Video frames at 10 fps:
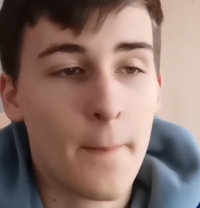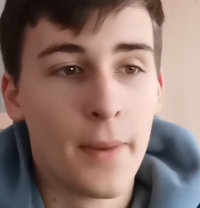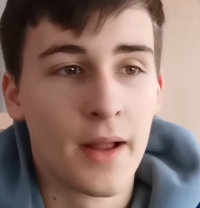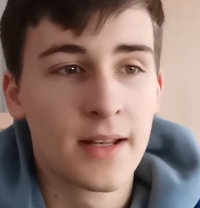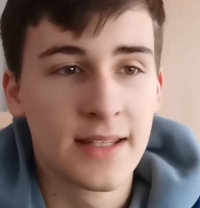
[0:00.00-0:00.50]

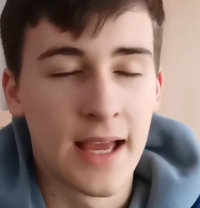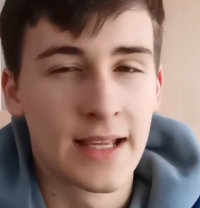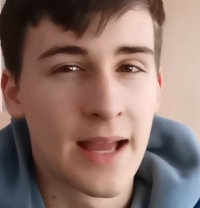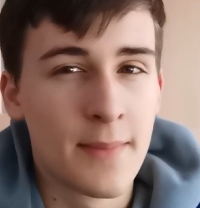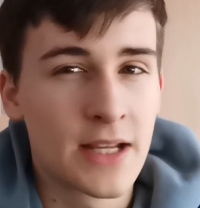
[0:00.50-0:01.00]
But yeah,
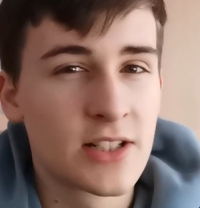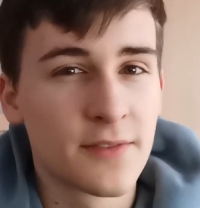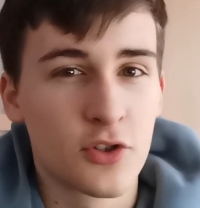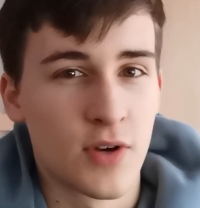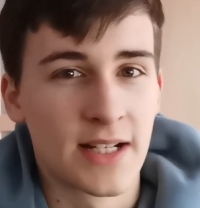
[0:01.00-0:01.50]
make
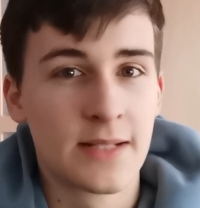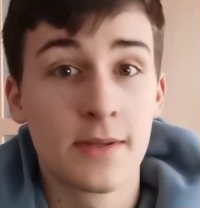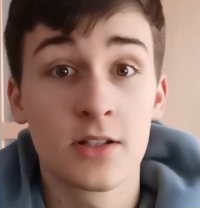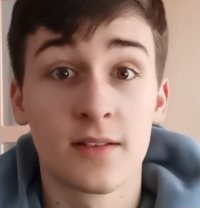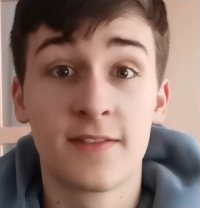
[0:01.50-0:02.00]
yourself a drink to
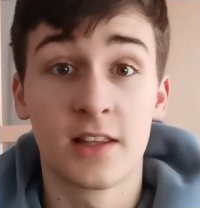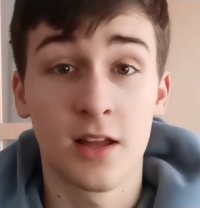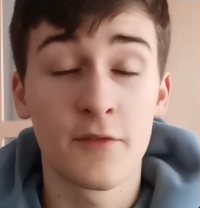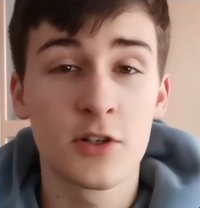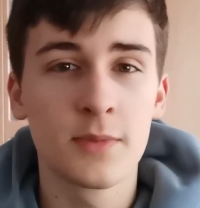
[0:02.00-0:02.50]
make yourself feel
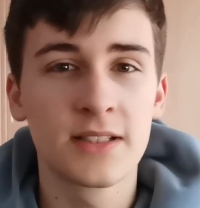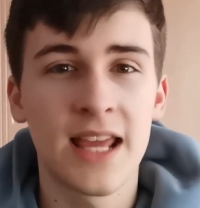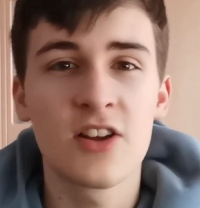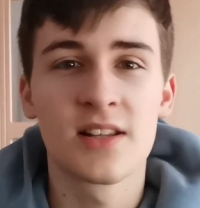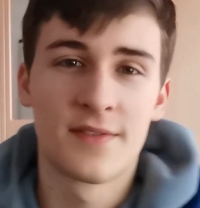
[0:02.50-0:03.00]
comfortable, to
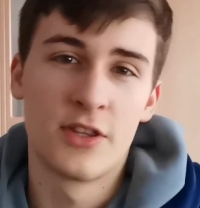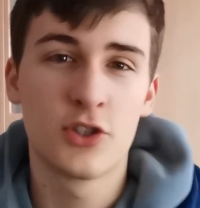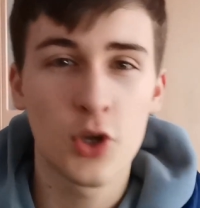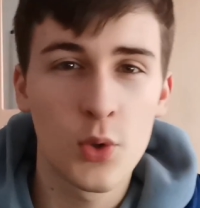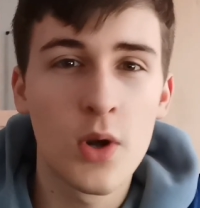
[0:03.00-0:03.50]
get yourself in the
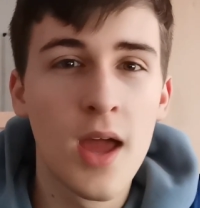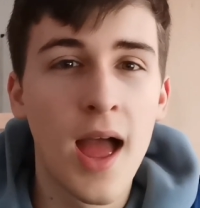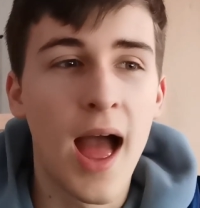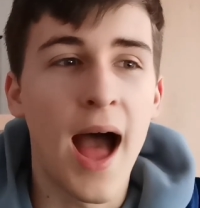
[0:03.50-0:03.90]
zone,